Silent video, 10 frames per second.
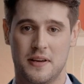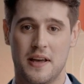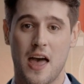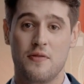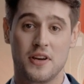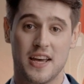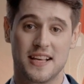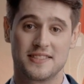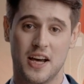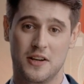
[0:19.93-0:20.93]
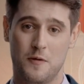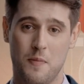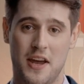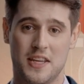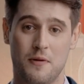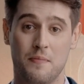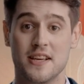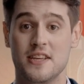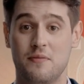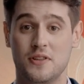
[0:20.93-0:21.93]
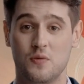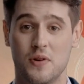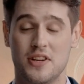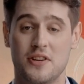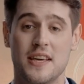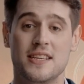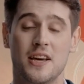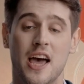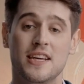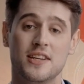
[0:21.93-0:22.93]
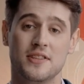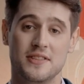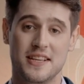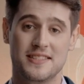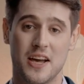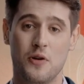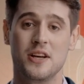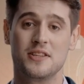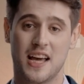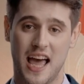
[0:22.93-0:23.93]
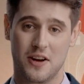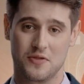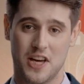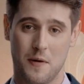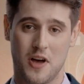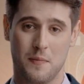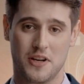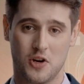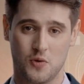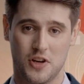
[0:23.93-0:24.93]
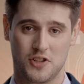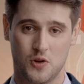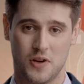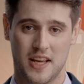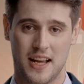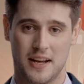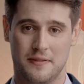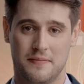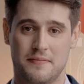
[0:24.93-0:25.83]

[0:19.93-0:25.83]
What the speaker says: Nevertheless, the market momentum in the region is likely to decelerate ahead of the upcoming Lunar New Year.